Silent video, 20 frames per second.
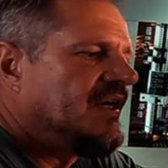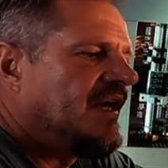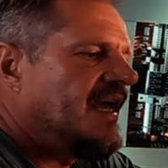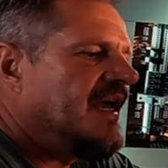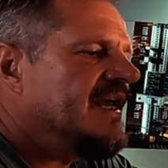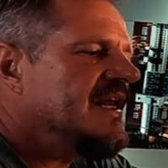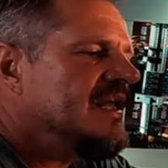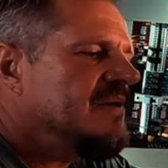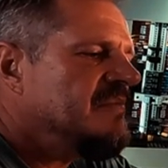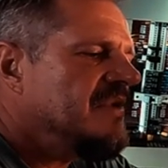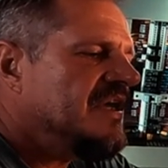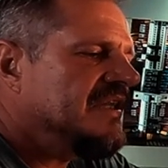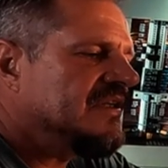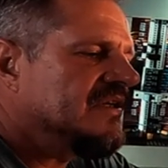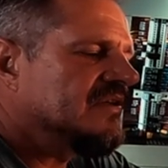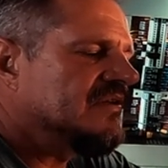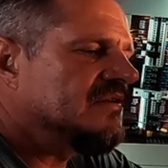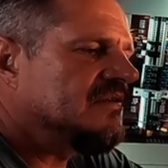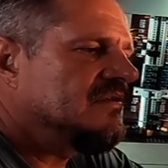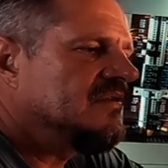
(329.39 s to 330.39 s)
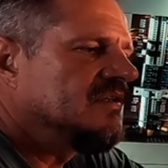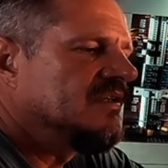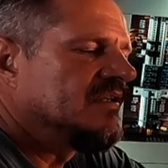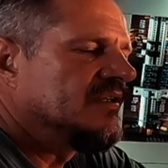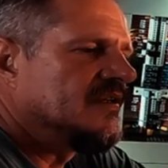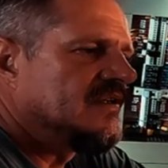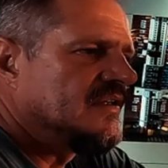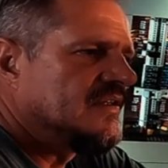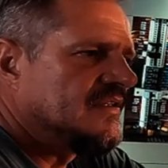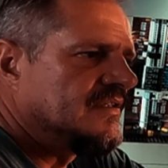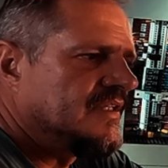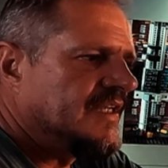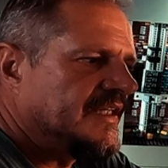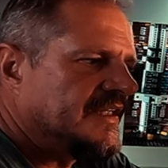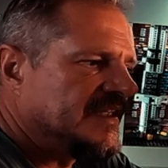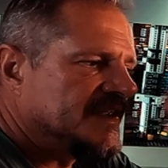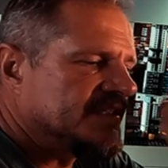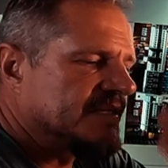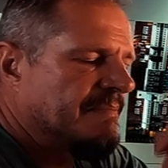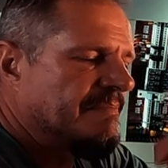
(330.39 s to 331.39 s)
any metal
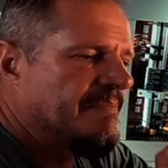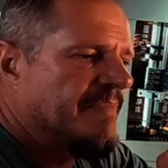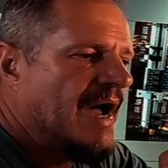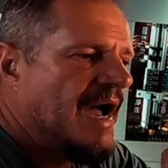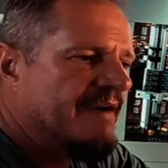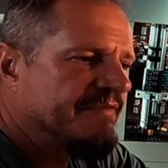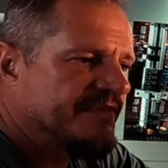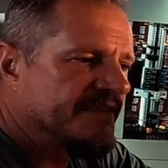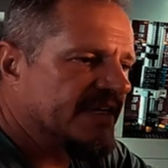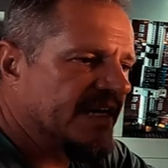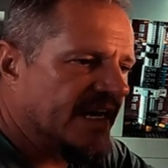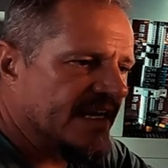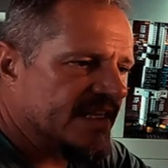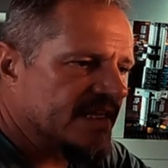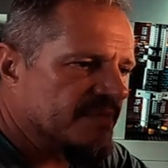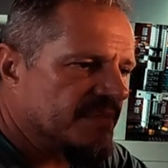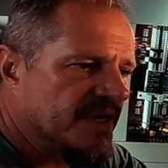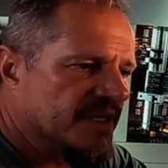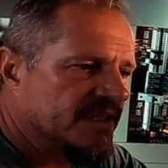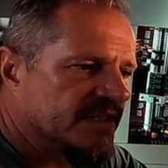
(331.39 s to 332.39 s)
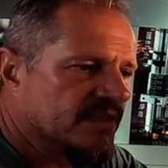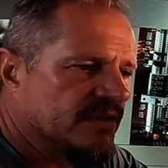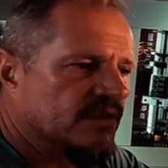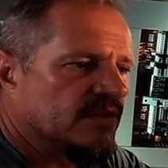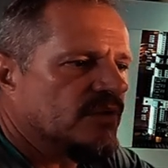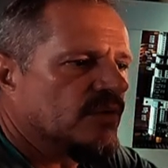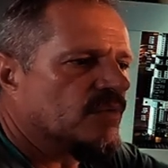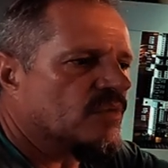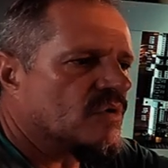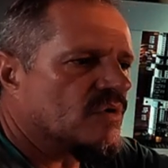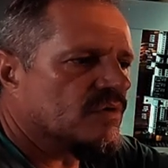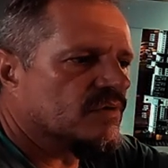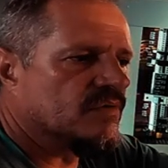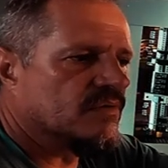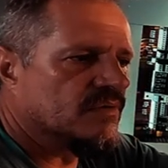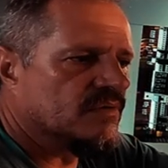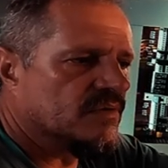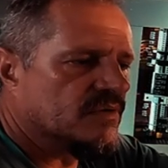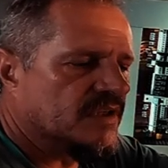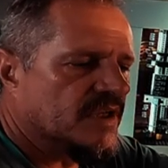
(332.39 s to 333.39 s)
that is above another metal will
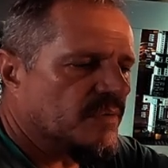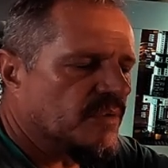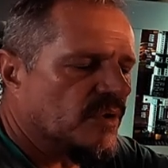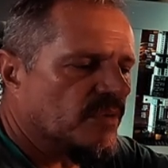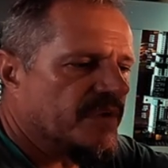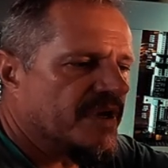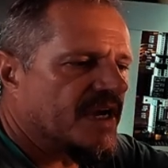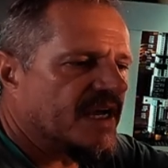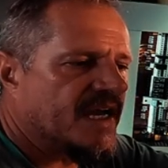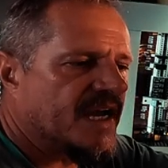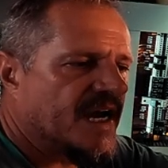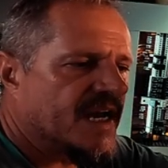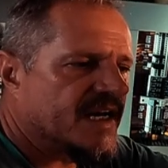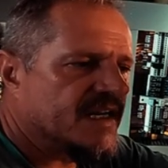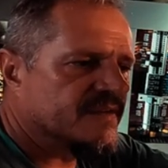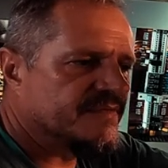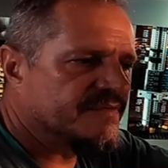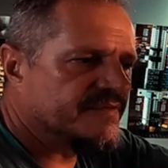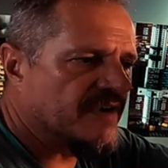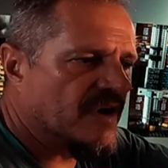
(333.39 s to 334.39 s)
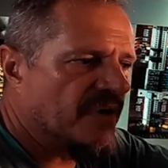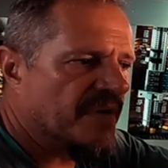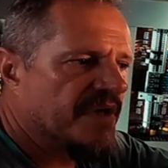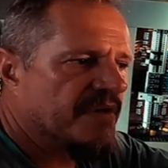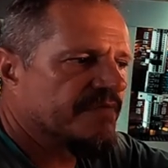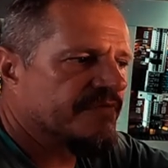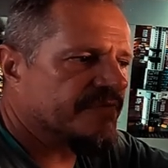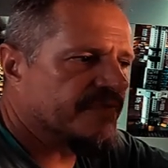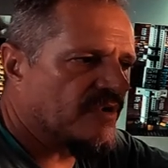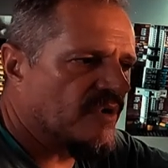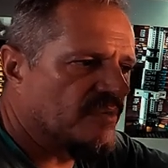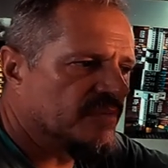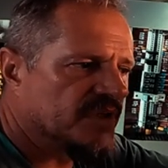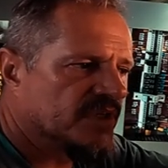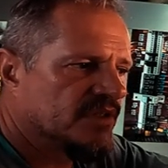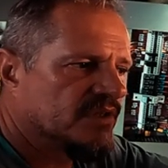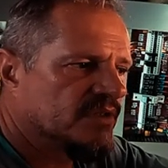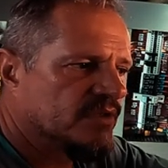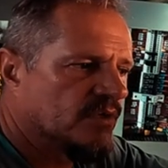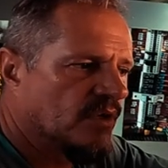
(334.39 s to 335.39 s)
there will be a current flowing from
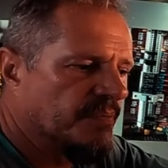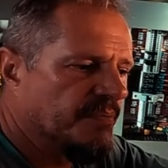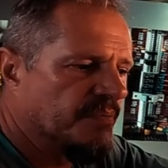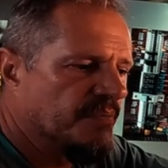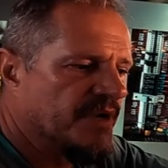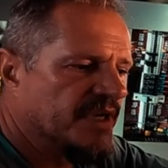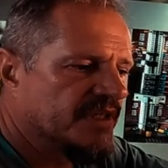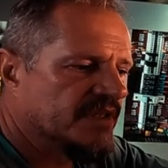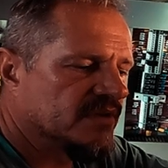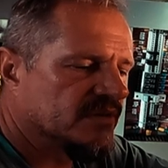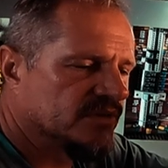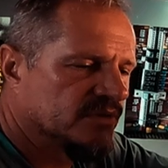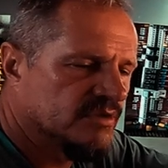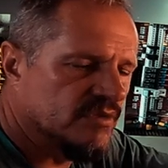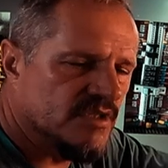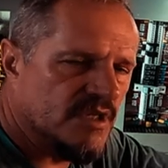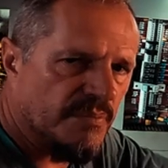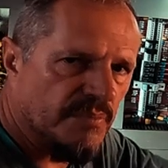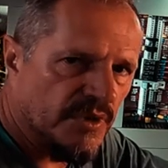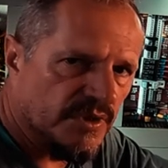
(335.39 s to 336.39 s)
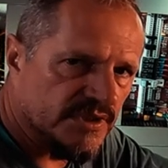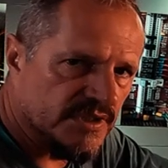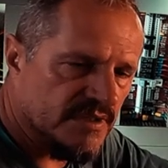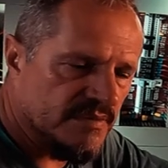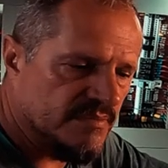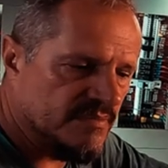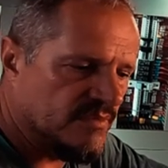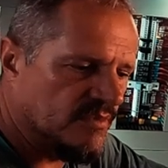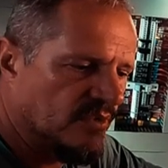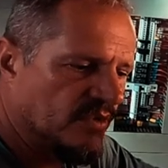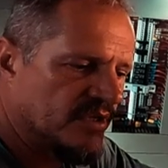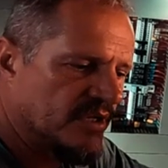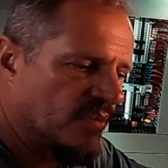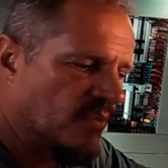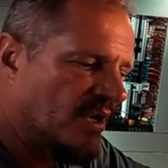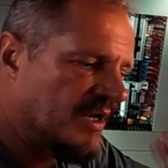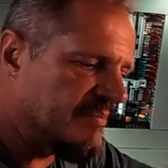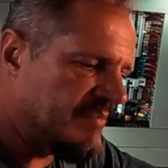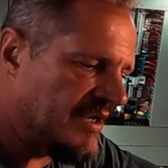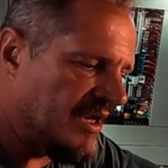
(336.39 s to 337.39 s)
the top metal to the bottom or the
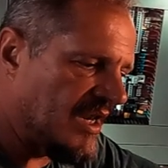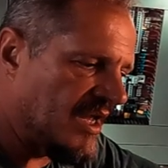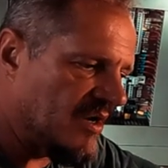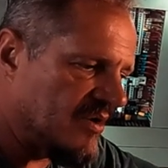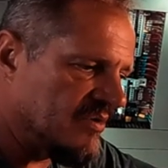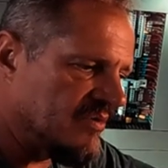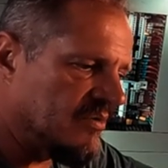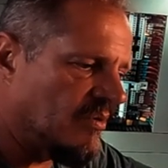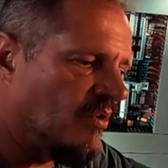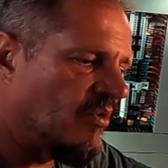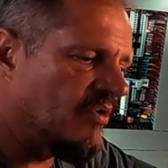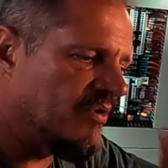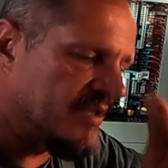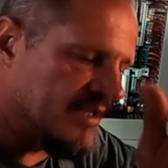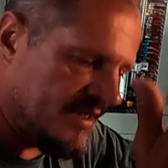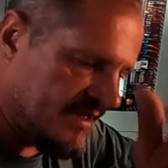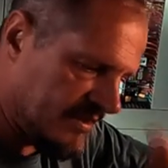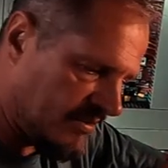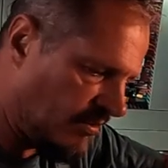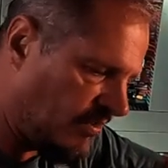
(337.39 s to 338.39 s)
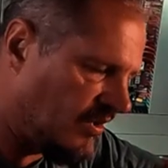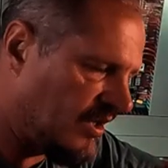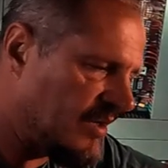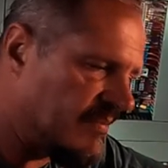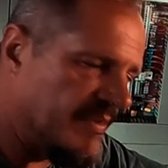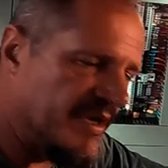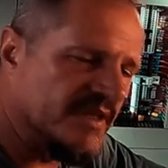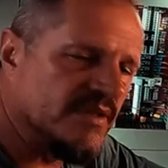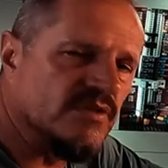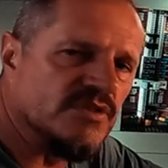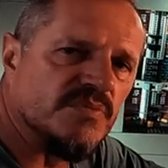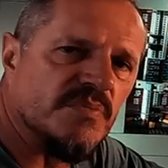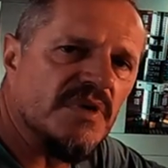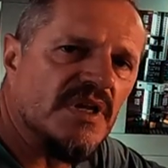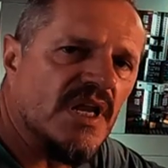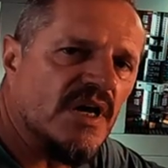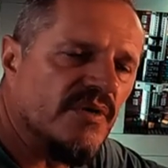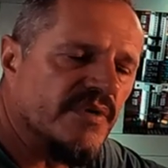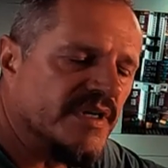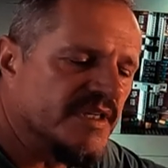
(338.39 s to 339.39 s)
one below all all the metals
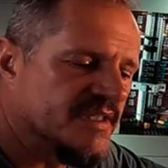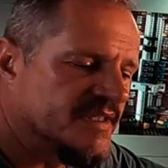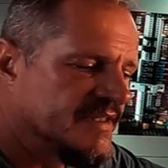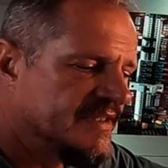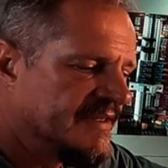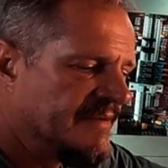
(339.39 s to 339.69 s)
below it